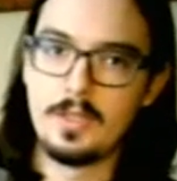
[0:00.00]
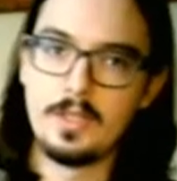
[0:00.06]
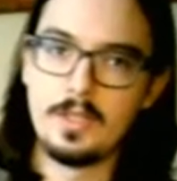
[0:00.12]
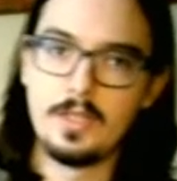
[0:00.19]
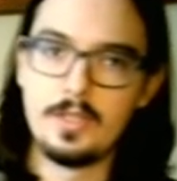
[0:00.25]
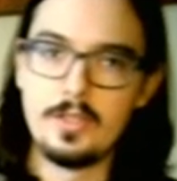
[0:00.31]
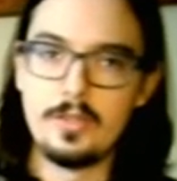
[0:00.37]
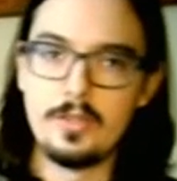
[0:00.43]

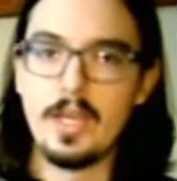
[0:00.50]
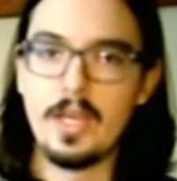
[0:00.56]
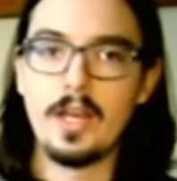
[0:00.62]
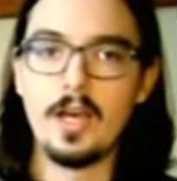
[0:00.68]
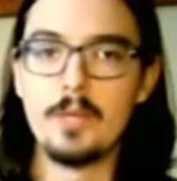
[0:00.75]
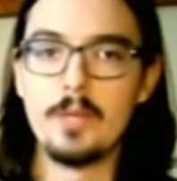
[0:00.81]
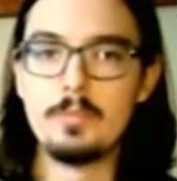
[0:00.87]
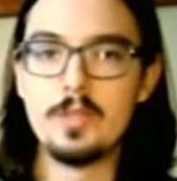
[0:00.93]
You can get it
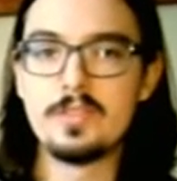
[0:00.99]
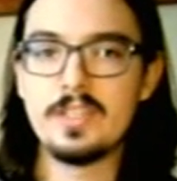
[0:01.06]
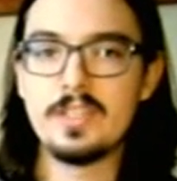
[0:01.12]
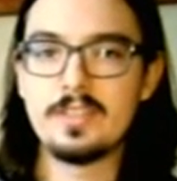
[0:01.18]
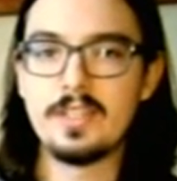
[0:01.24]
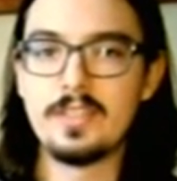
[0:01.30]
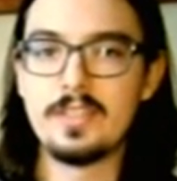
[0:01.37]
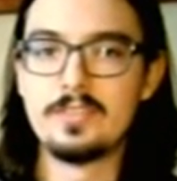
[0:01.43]
on
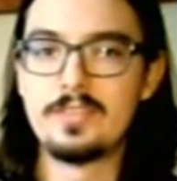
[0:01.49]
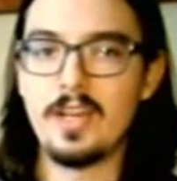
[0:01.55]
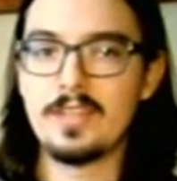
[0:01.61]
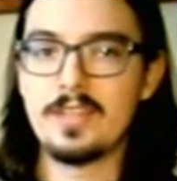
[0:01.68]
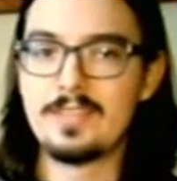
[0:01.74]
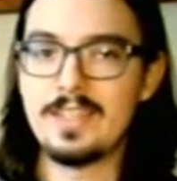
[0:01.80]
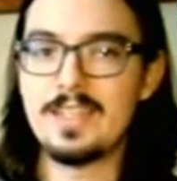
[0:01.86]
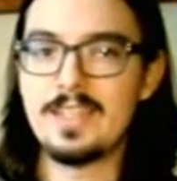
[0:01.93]

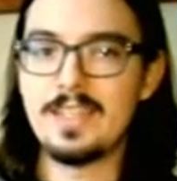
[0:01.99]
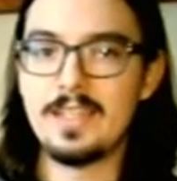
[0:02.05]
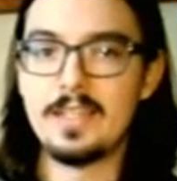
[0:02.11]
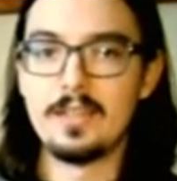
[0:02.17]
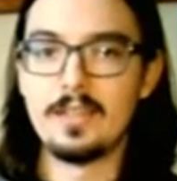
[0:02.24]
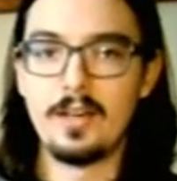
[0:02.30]
musicthing.de.